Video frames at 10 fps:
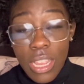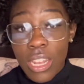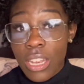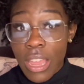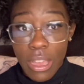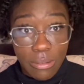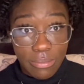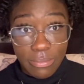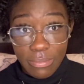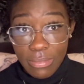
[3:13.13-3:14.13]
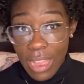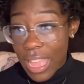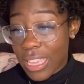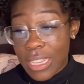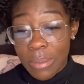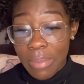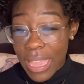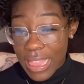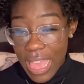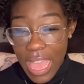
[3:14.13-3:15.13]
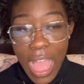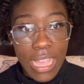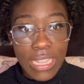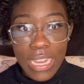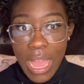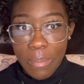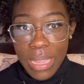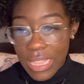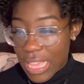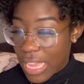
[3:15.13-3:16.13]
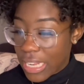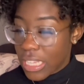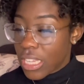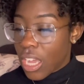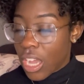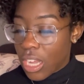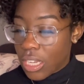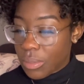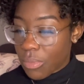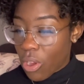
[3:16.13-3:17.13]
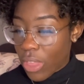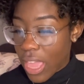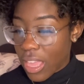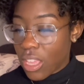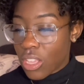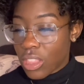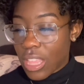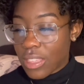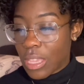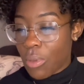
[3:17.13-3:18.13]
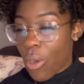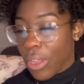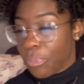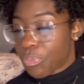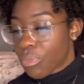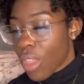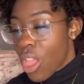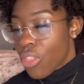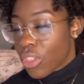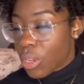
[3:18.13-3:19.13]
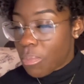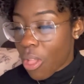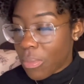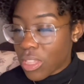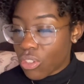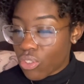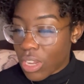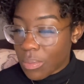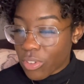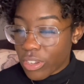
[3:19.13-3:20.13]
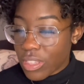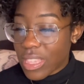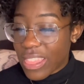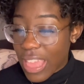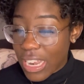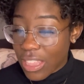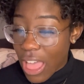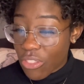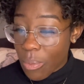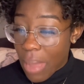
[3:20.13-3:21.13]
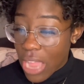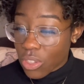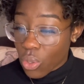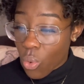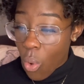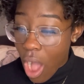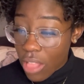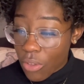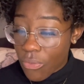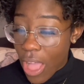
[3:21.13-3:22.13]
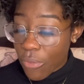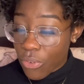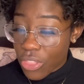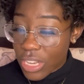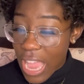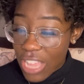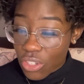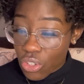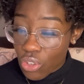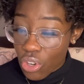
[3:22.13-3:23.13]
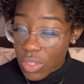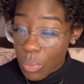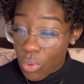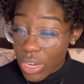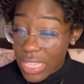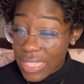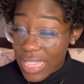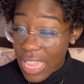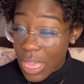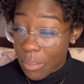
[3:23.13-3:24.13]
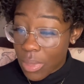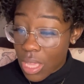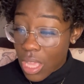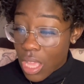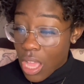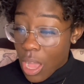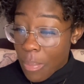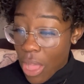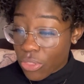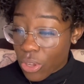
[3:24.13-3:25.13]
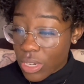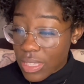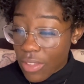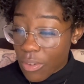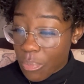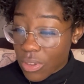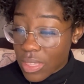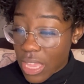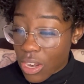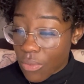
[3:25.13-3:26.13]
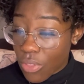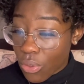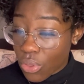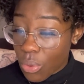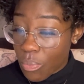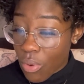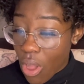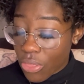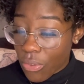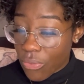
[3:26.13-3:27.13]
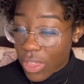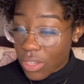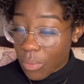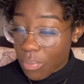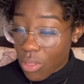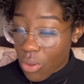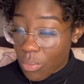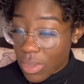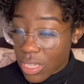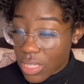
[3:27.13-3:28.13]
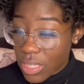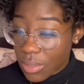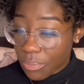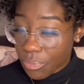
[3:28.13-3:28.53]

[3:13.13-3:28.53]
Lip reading: no, I couldn't pay that. I could not pay that. Okay, let's keep going. The diplomas and transcripts then allowed the buyers to qualify for the National Nursing Board exam. About 37% of those who brought the fake diplomas,